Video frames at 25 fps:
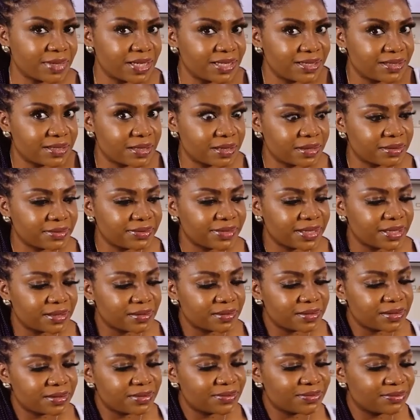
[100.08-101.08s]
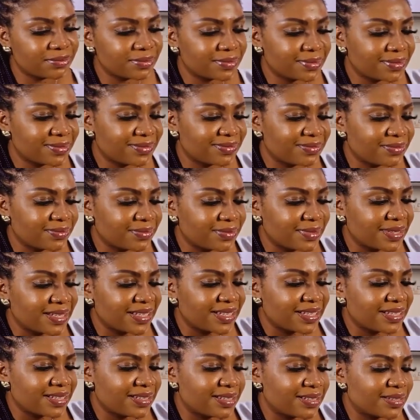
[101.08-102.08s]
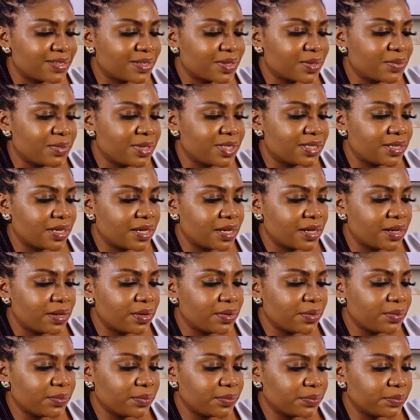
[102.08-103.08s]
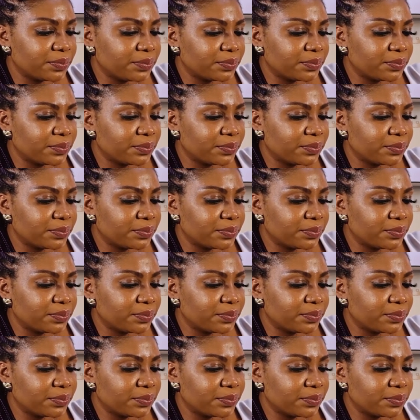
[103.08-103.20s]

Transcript: myself and squeeze it out.